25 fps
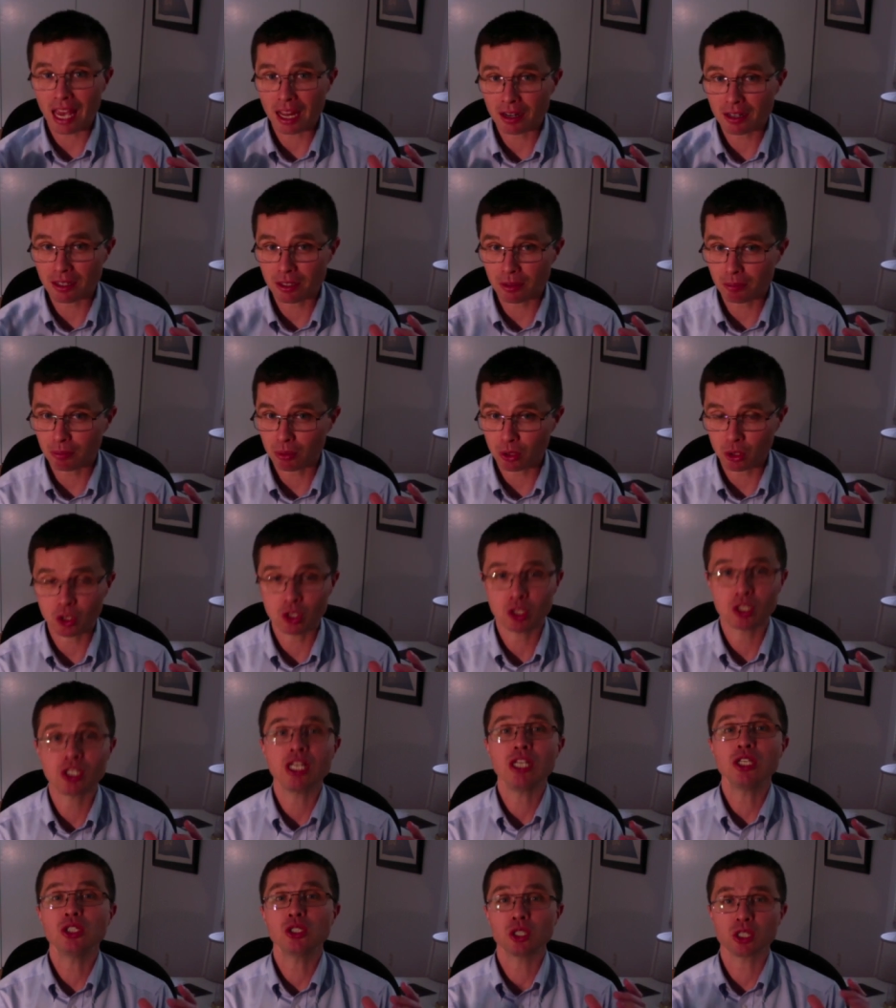and
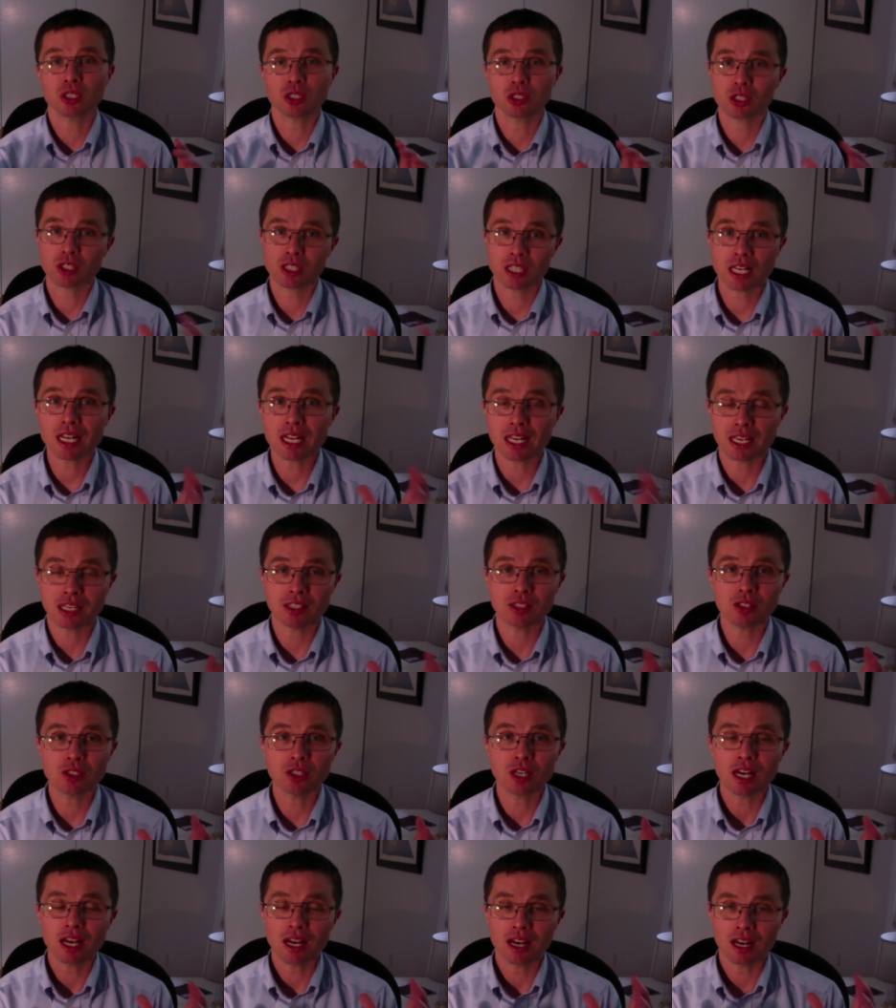prestigious
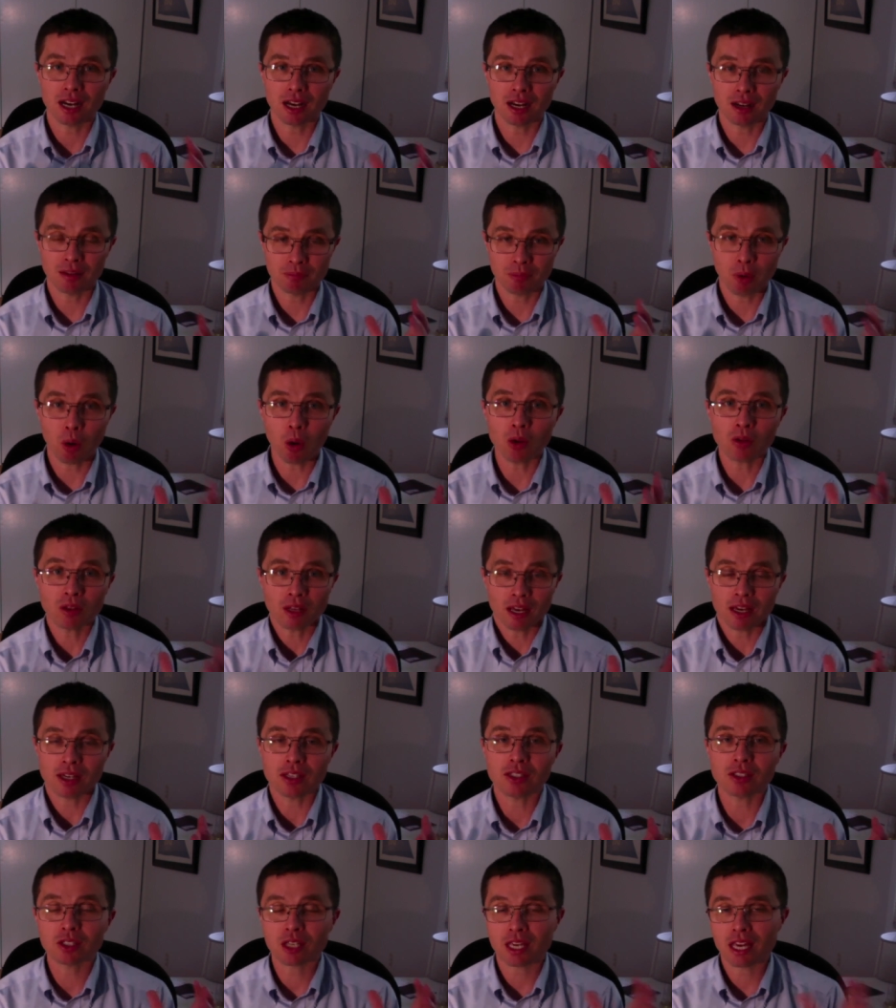cities,
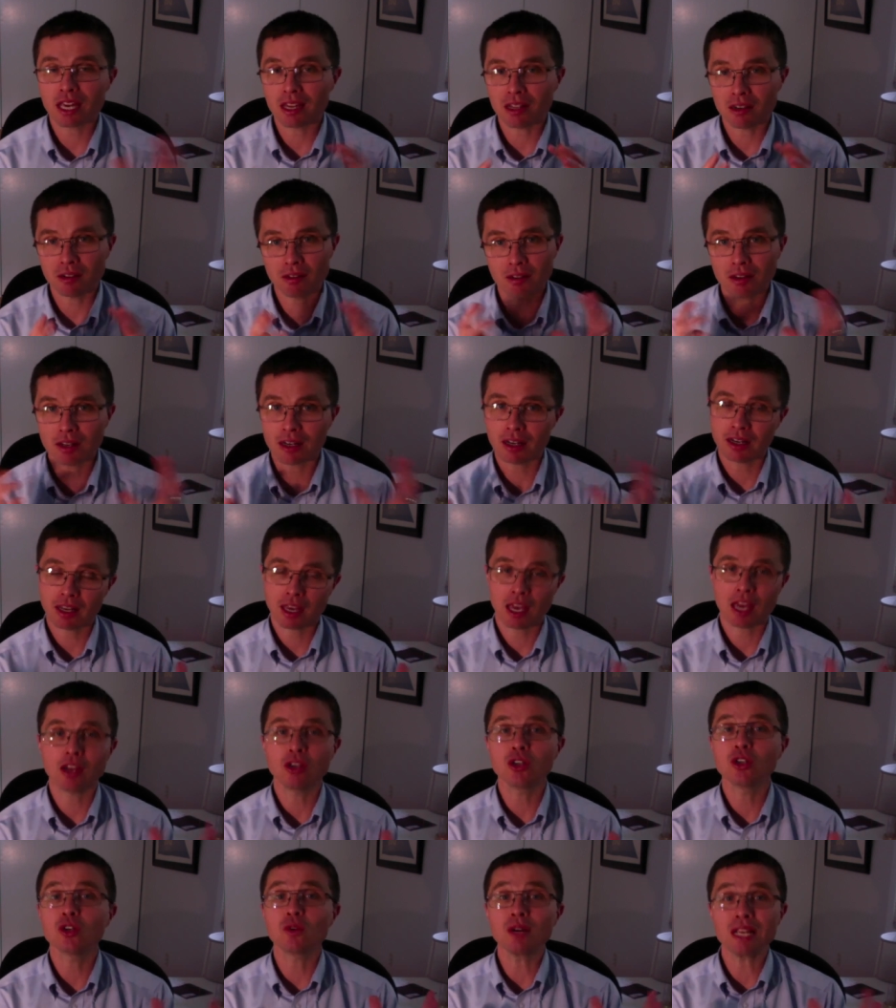poles, in
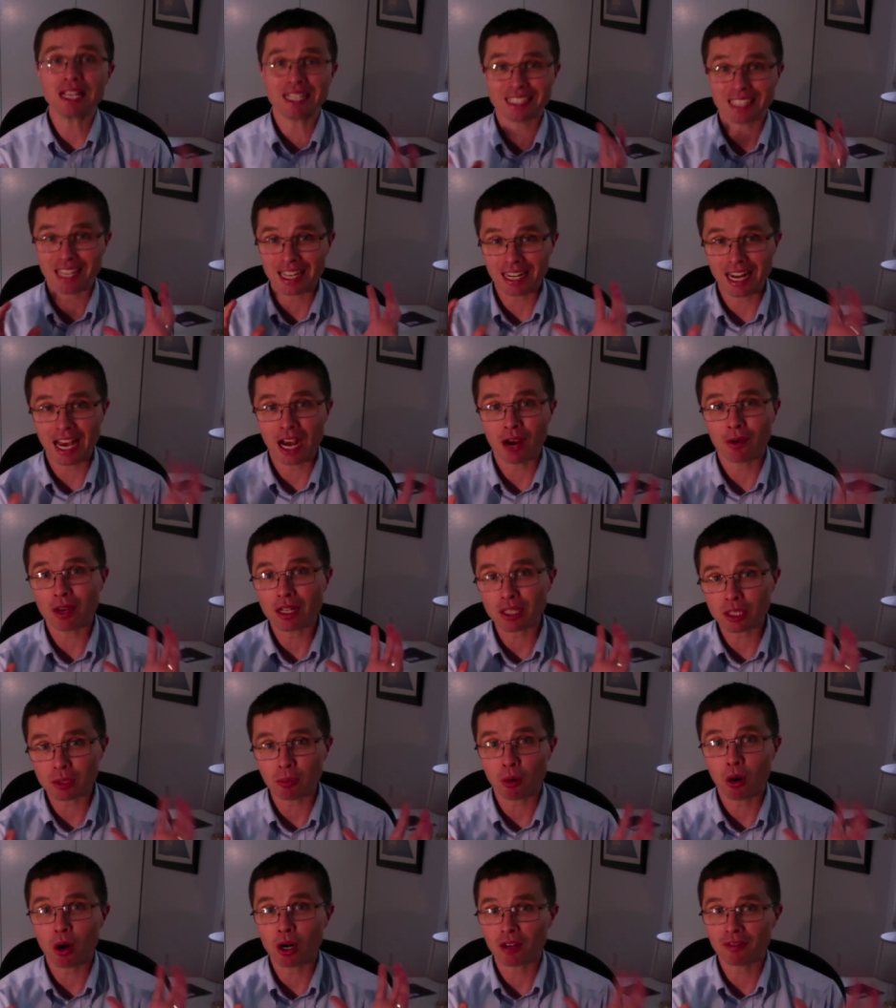Greece. And now it's
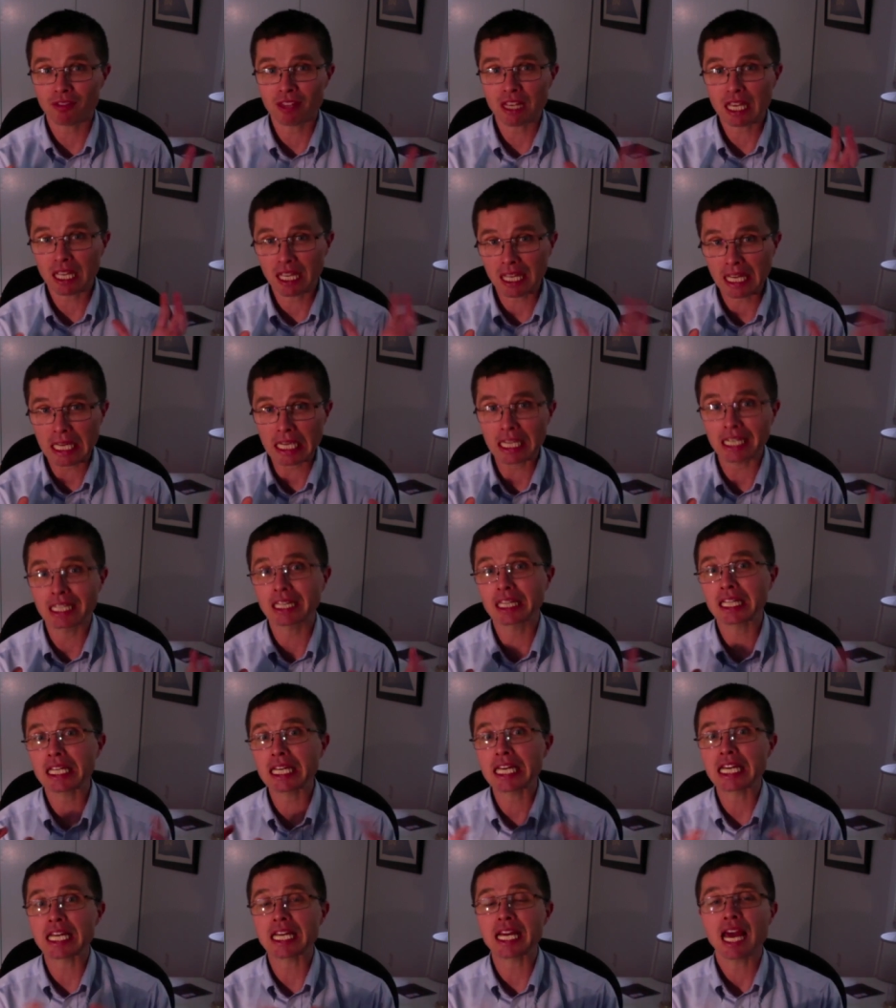part of the Achaean
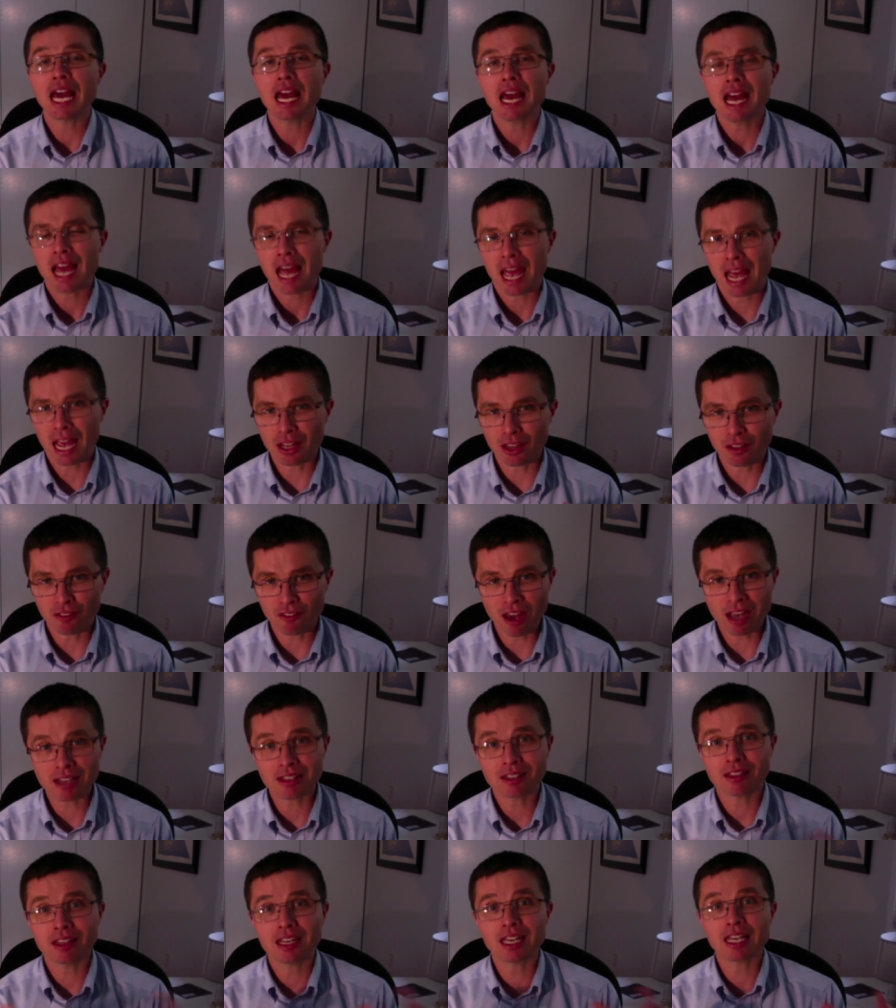League. And the
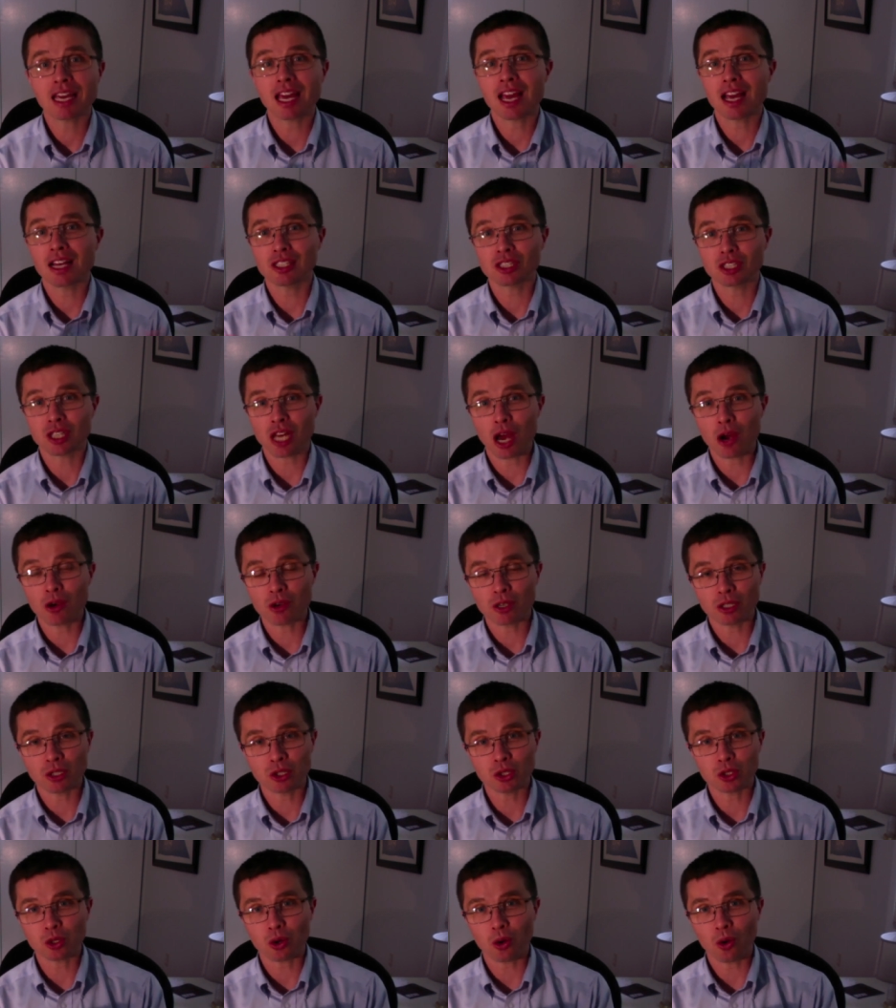fact that the Achaeans now
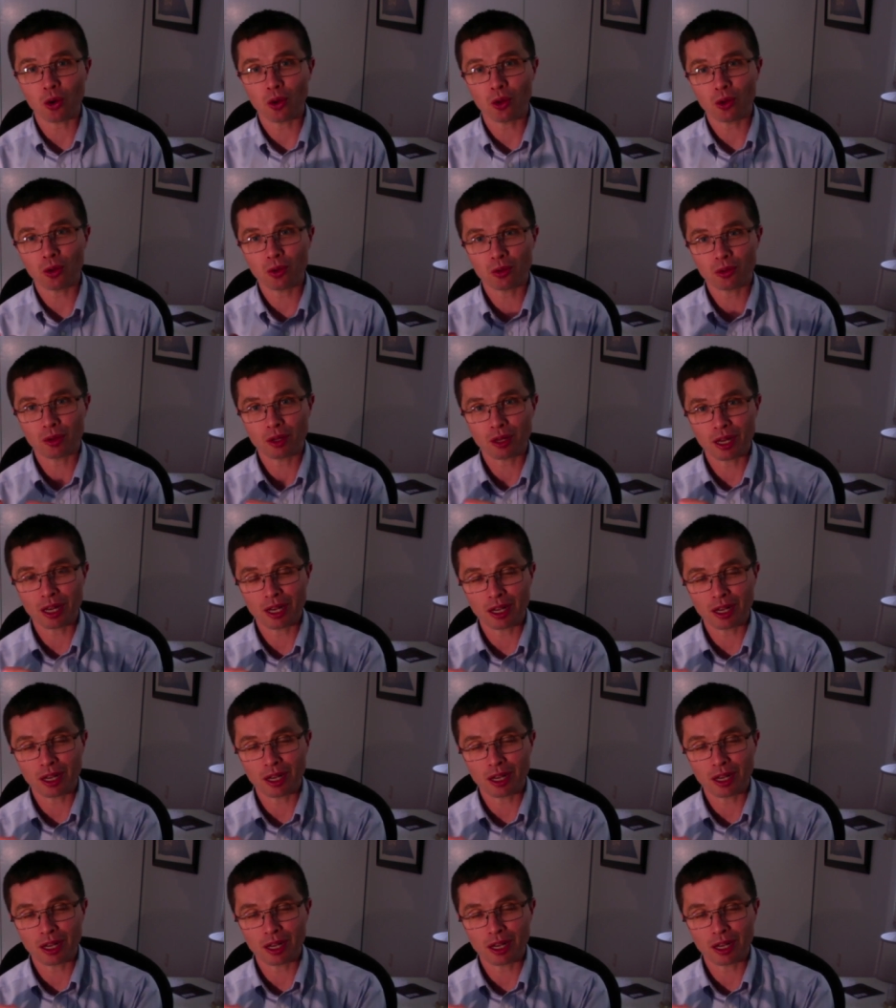control,